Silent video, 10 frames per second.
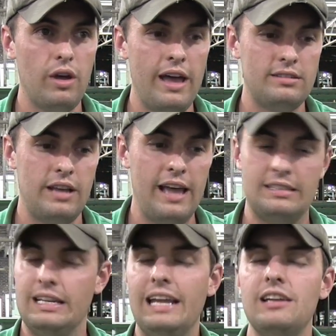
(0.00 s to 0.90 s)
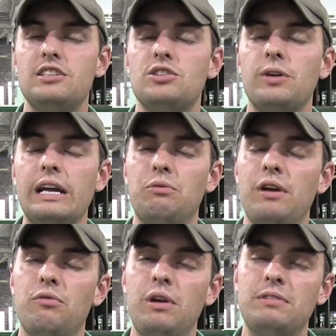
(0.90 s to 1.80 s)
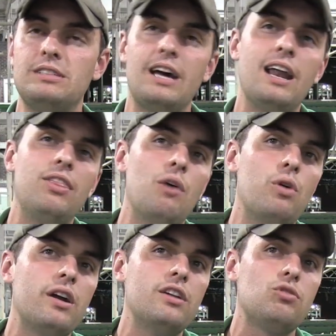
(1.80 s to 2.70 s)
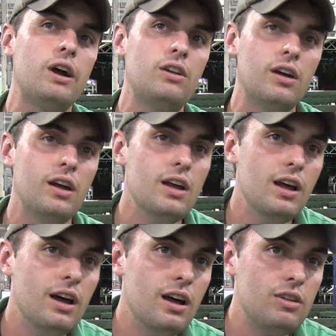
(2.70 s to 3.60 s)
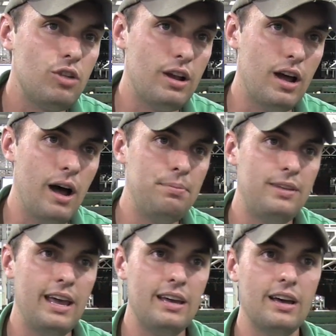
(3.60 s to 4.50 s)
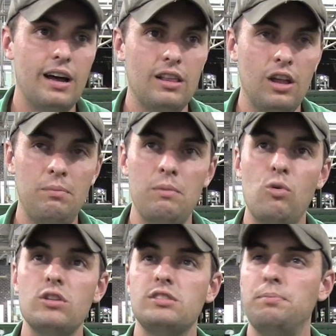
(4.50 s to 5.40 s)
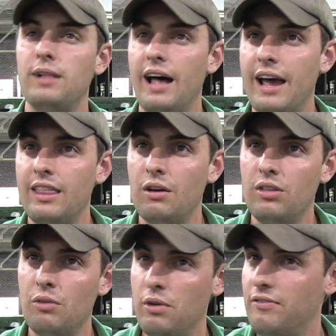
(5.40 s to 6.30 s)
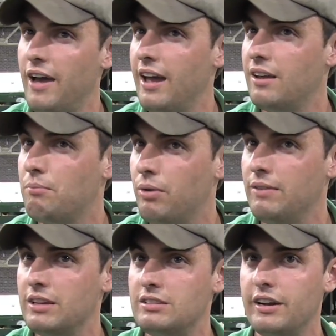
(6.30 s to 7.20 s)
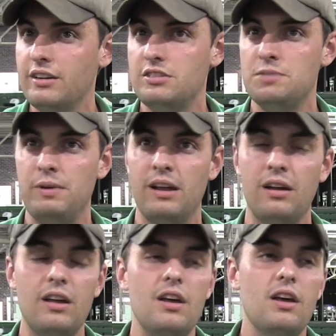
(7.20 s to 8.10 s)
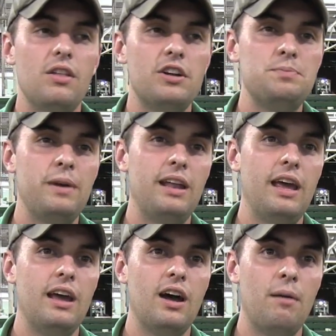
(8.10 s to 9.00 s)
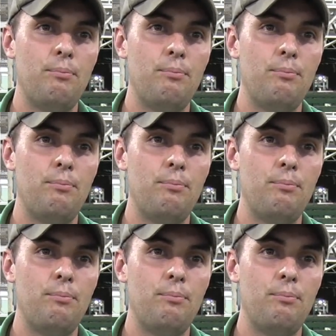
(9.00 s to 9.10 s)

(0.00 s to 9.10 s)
as an industry, we've decided that we're going to try to uptake a little bit more supply than we've had in previous years. There's been a